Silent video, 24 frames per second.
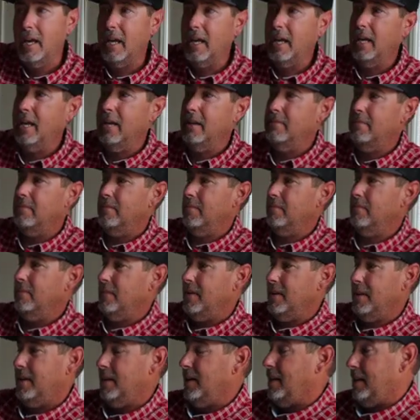and
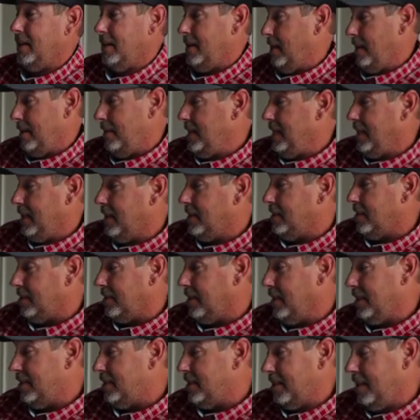I mean
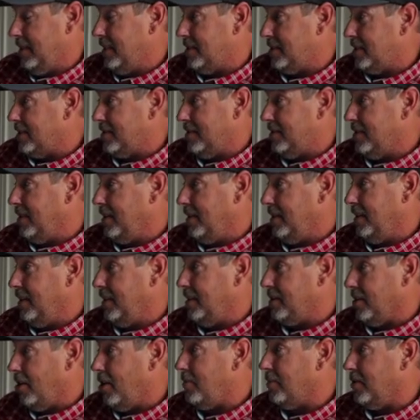
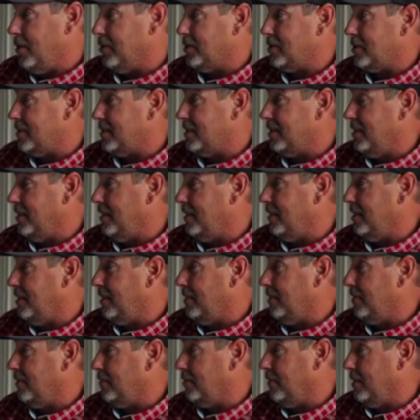it's almost
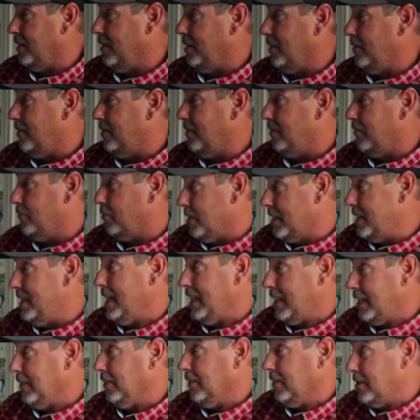
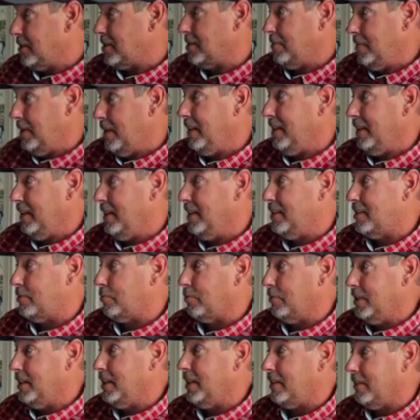ridiculous, but it's
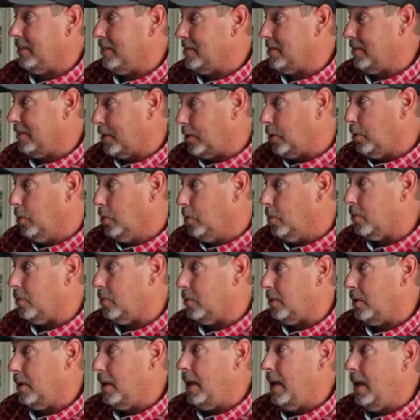ridiculously
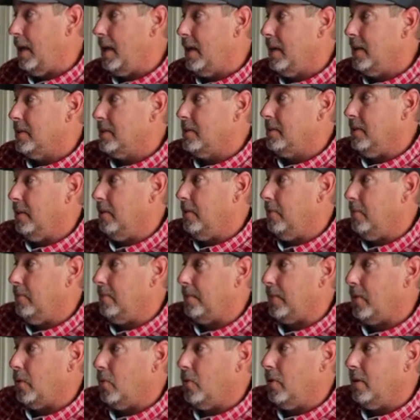cool.
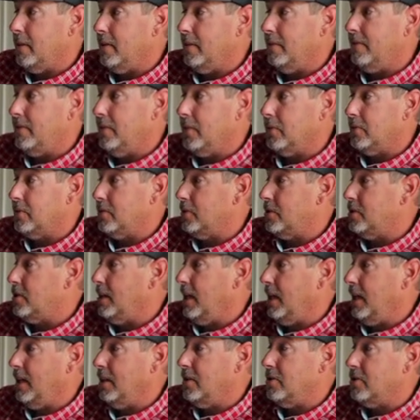So oil and filter
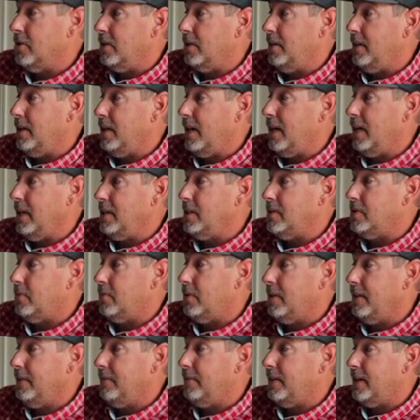change on
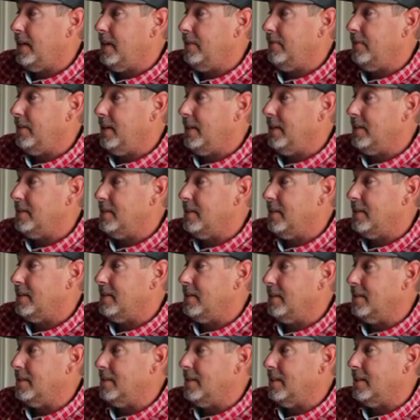9/25/96
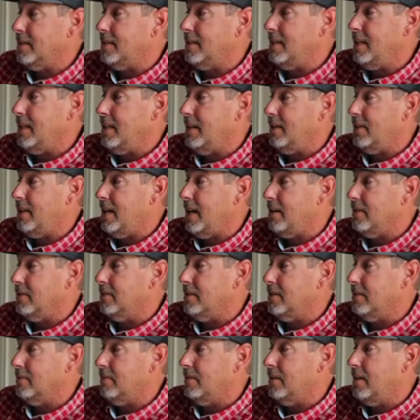at
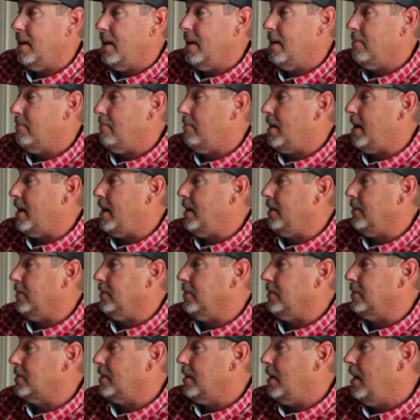16,000
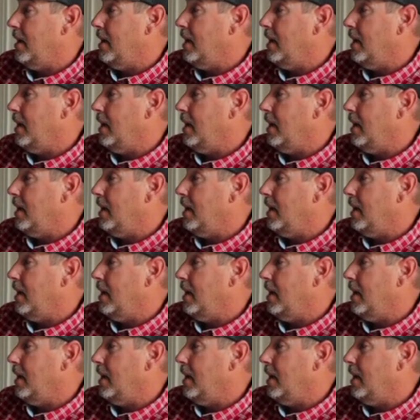miles.